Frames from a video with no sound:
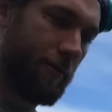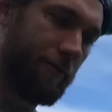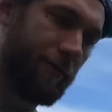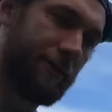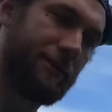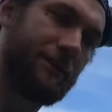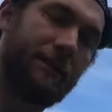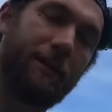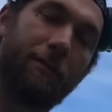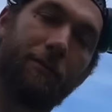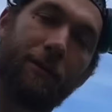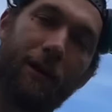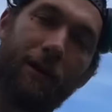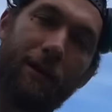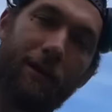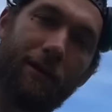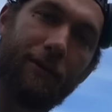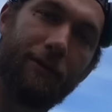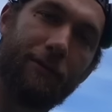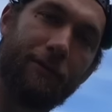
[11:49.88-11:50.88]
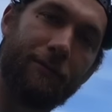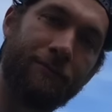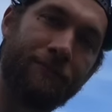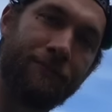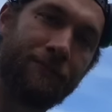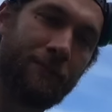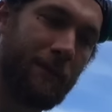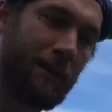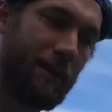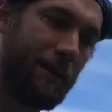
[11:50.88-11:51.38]
First thing that we're gonna do
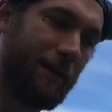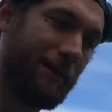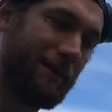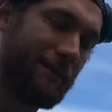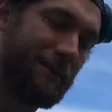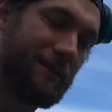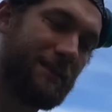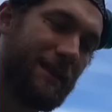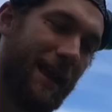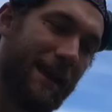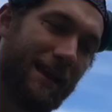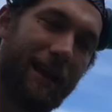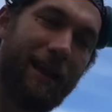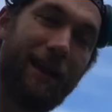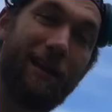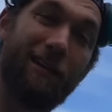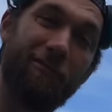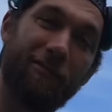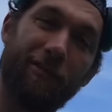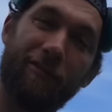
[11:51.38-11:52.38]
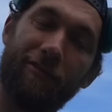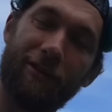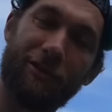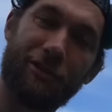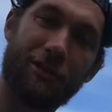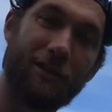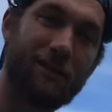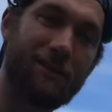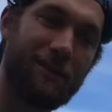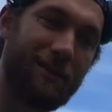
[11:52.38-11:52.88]
is take a hit of
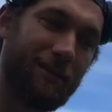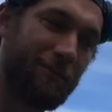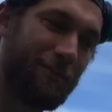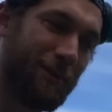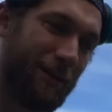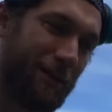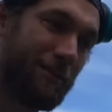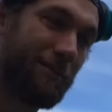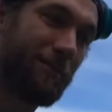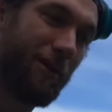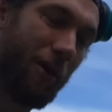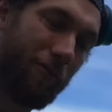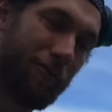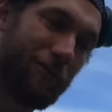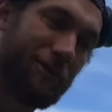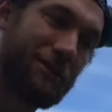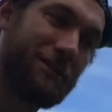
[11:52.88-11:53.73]
efficiency, but go for